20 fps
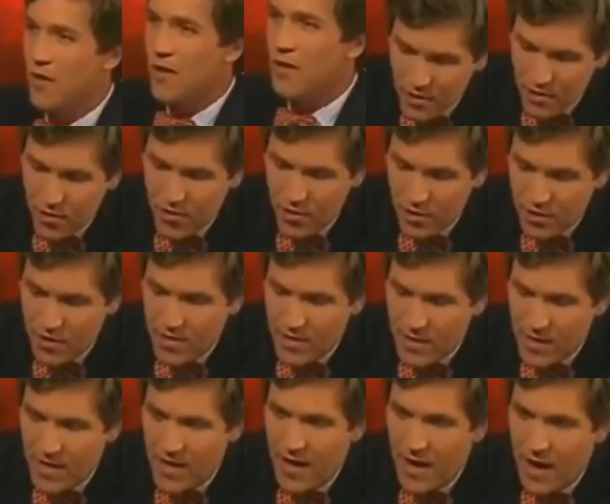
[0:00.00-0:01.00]
I think you're a
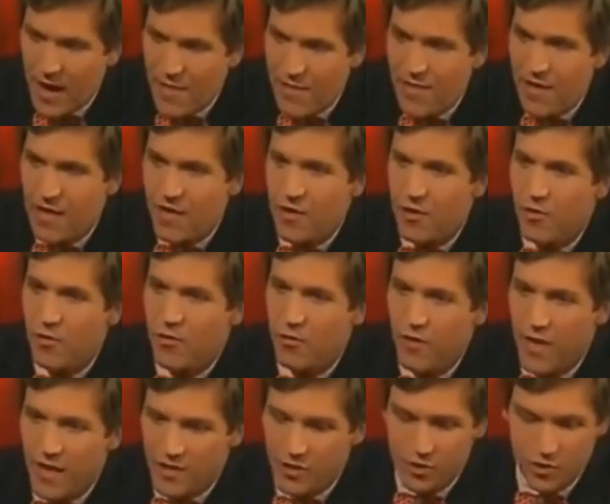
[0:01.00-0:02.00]
good comedian. I think
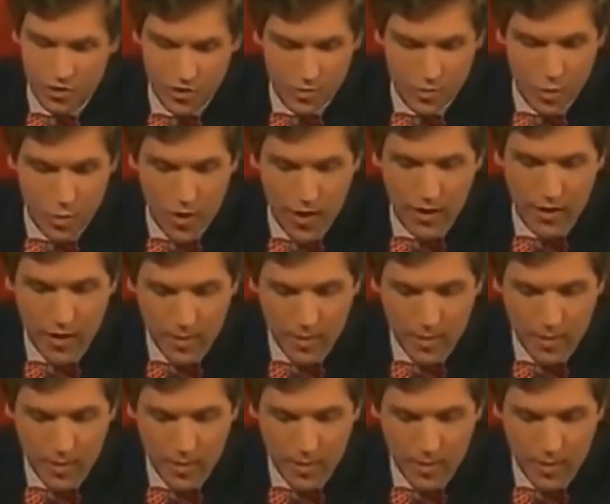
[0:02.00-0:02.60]
your lectures are